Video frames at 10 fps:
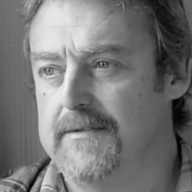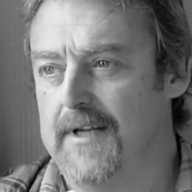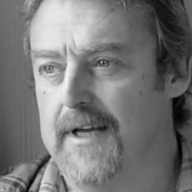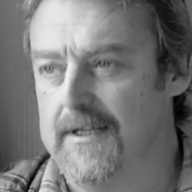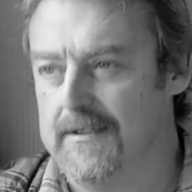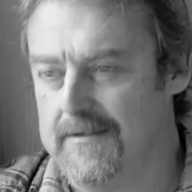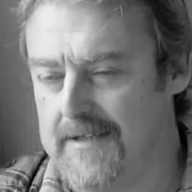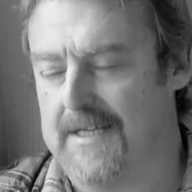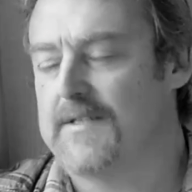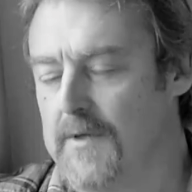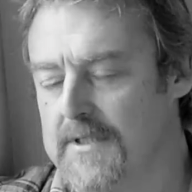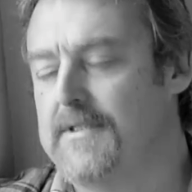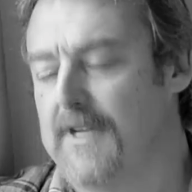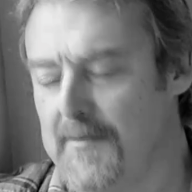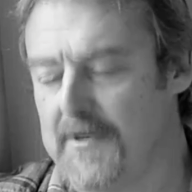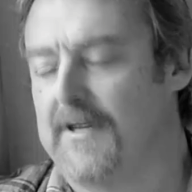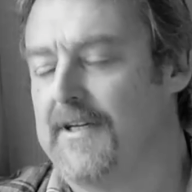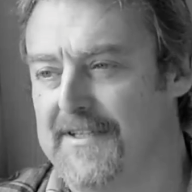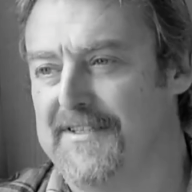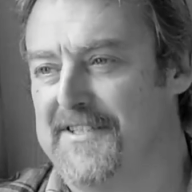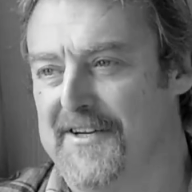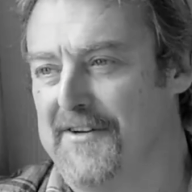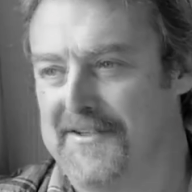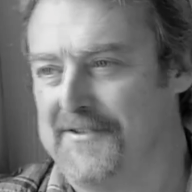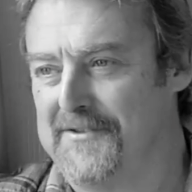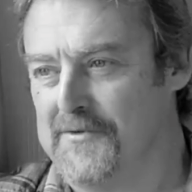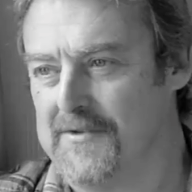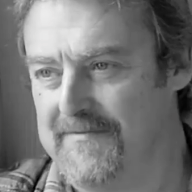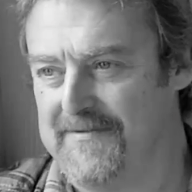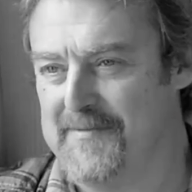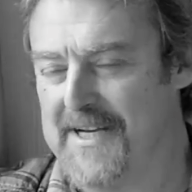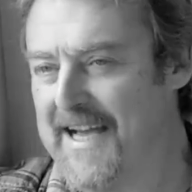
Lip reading: And that's one Simon and I are going to do. I could talk for many